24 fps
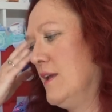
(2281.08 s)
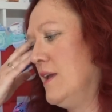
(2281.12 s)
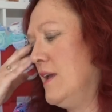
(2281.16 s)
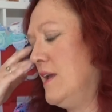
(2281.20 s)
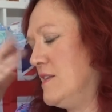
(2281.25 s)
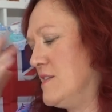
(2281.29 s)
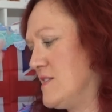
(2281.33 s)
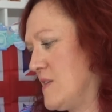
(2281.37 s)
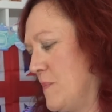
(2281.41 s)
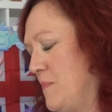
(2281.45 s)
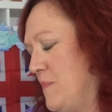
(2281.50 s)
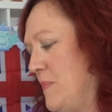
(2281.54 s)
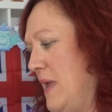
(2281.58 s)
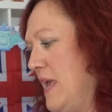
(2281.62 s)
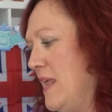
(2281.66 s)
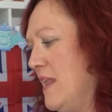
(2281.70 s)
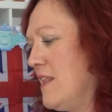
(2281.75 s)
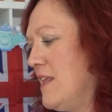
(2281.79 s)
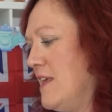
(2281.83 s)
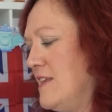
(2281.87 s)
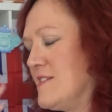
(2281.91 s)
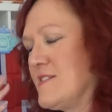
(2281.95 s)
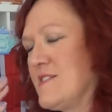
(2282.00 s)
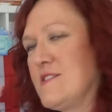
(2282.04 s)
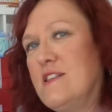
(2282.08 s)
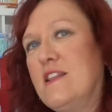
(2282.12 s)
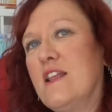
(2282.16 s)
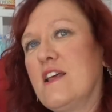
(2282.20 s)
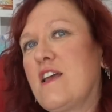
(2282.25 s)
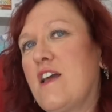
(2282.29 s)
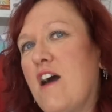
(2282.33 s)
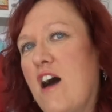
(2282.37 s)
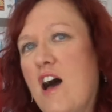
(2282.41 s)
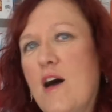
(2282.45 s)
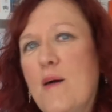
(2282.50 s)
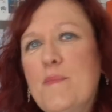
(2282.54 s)

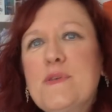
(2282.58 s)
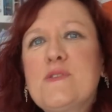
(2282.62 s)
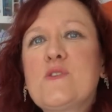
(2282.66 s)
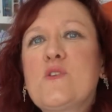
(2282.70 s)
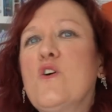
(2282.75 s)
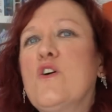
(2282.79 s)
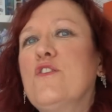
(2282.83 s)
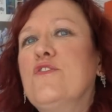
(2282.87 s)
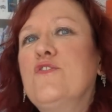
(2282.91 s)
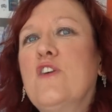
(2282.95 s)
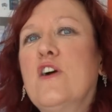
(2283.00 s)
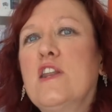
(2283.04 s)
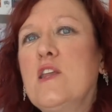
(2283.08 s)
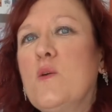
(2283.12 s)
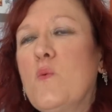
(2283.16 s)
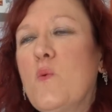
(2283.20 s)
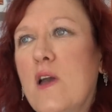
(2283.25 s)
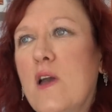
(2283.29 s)
Karma's got a funny